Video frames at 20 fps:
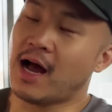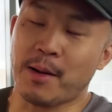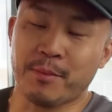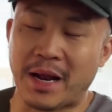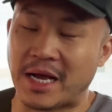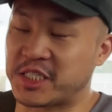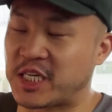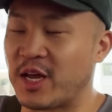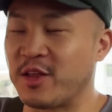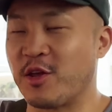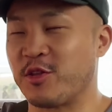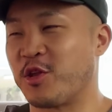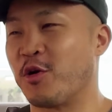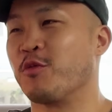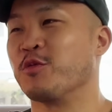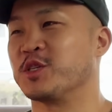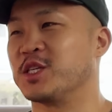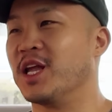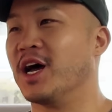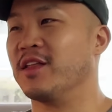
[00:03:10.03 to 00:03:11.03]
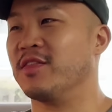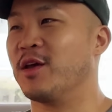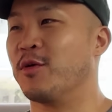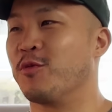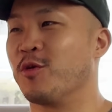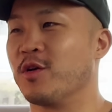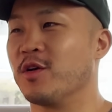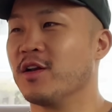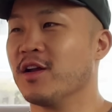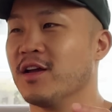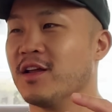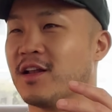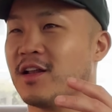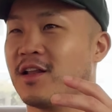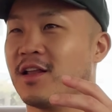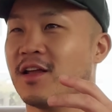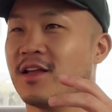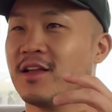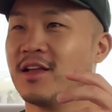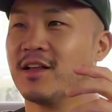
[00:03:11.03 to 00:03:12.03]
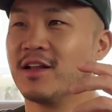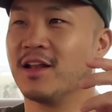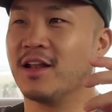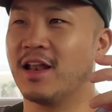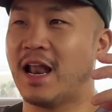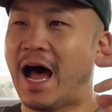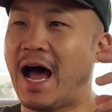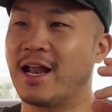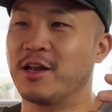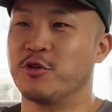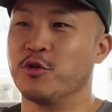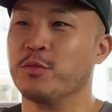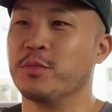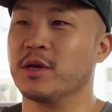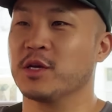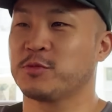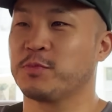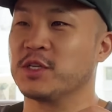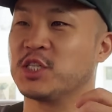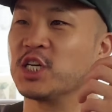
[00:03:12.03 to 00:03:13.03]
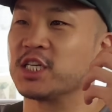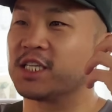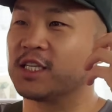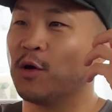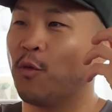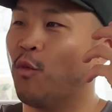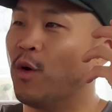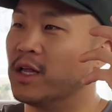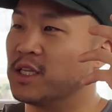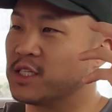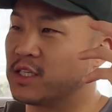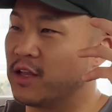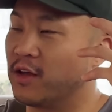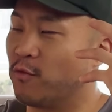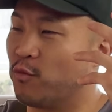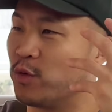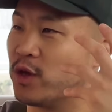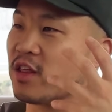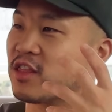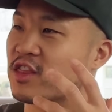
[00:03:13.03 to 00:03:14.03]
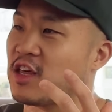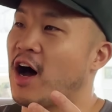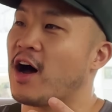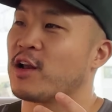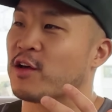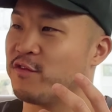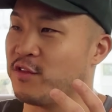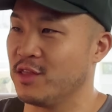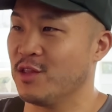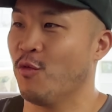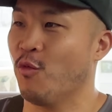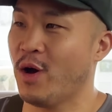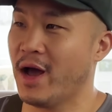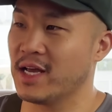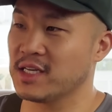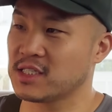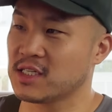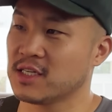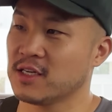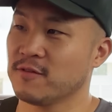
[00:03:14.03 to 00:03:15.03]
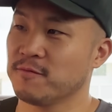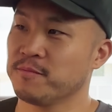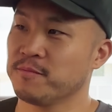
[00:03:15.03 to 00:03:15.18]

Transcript: I'm not saying that there was none that were not dubious, but just the ones that we thought of in the West.